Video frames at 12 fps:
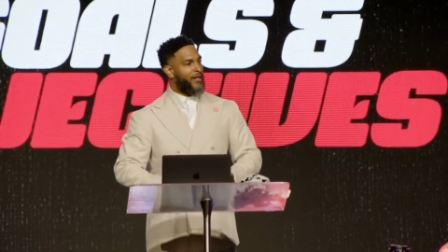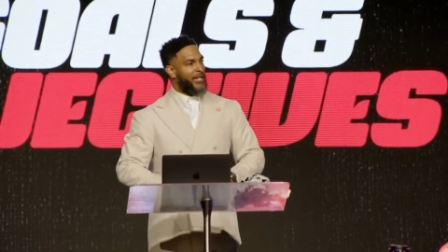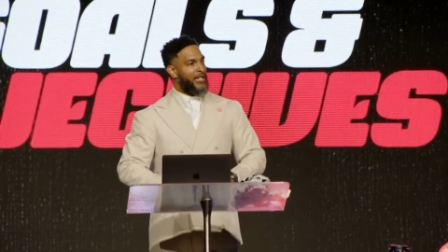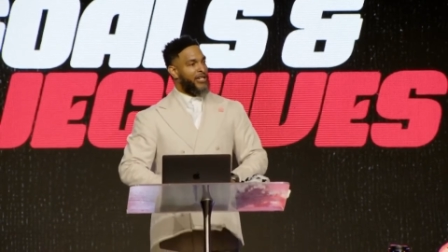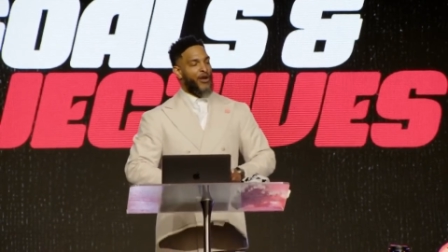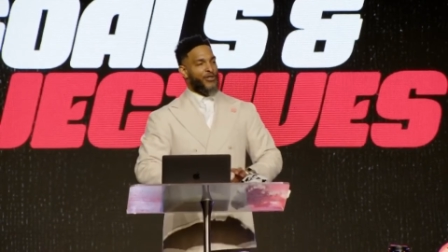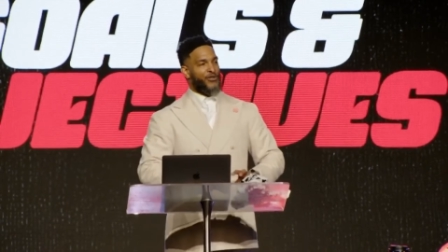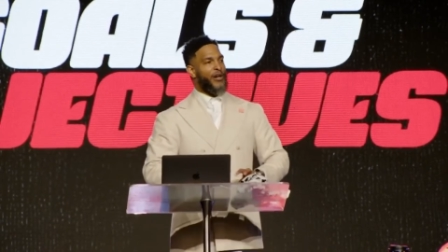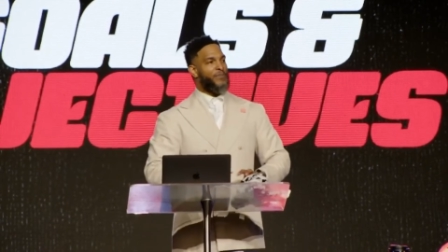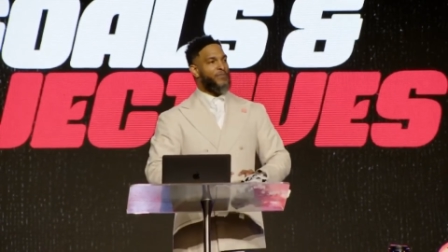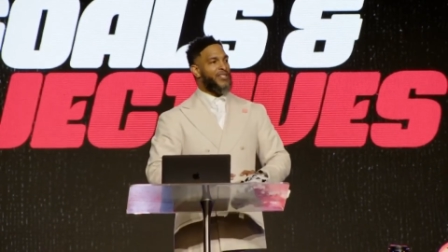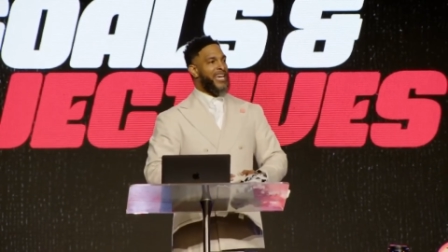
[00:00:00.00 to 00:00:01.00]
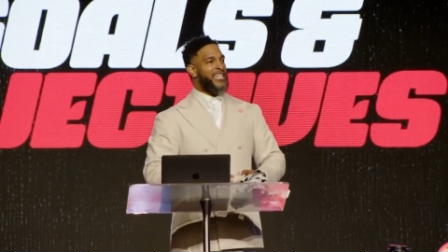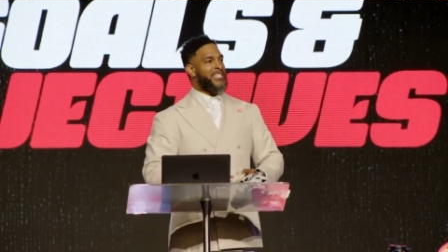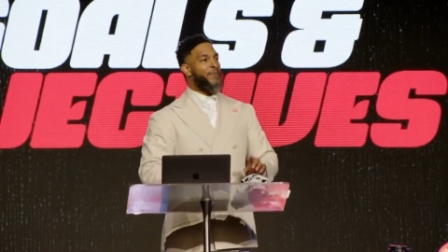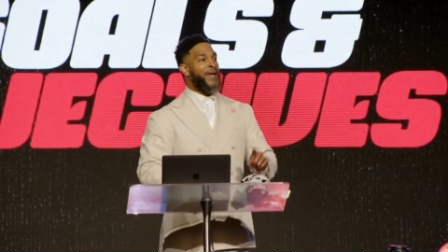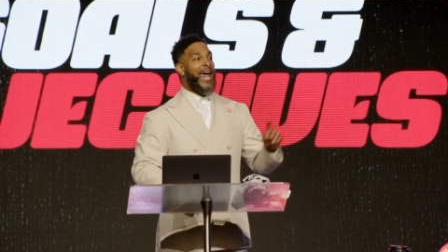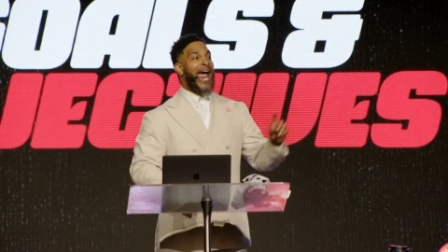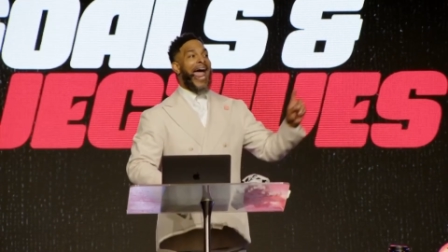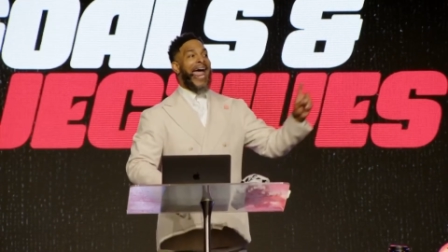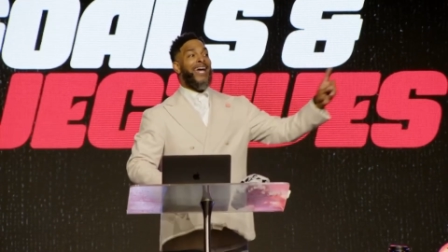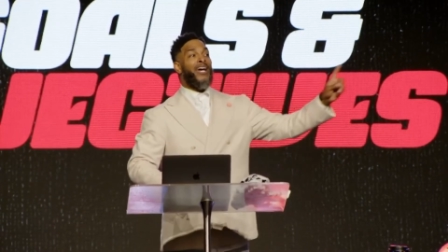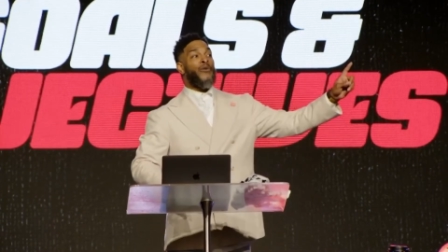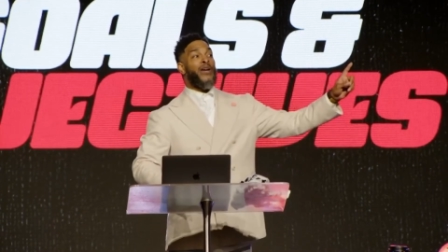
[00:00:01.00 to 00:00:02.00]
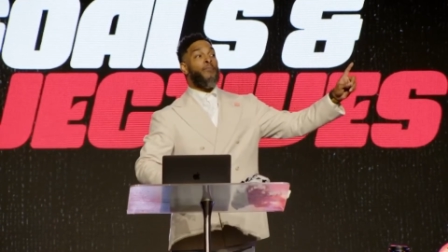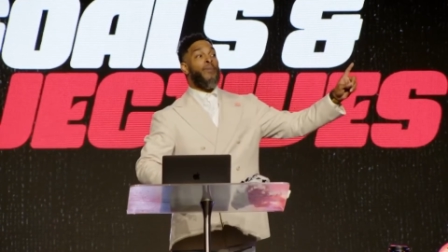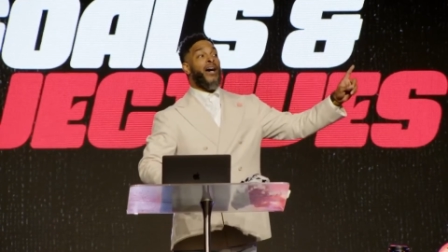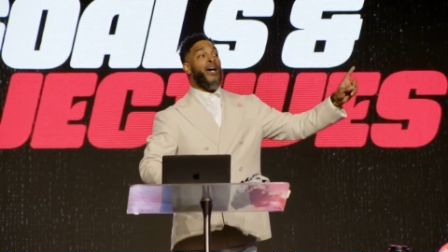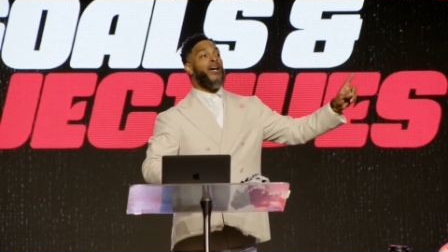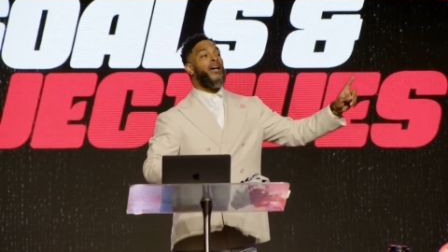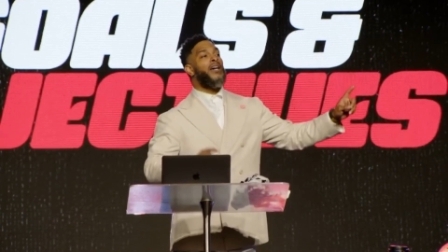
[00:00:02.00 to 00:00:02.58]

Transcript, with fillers: You know, the scripture says, be angry, but